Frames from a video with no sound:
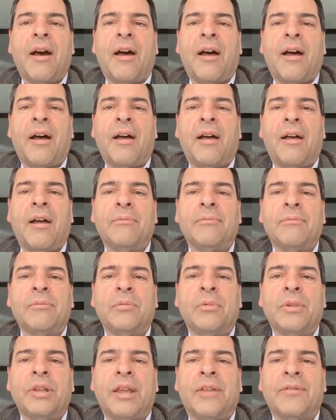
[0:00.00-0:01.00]
Um,
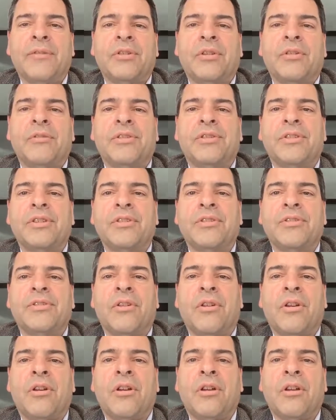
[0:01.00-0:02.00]
we have services
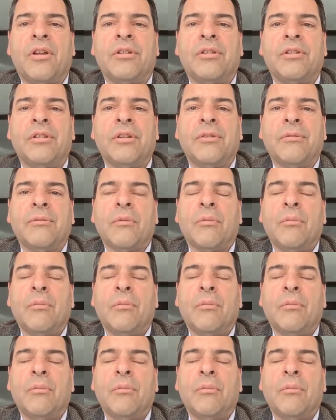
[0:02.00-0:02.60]
on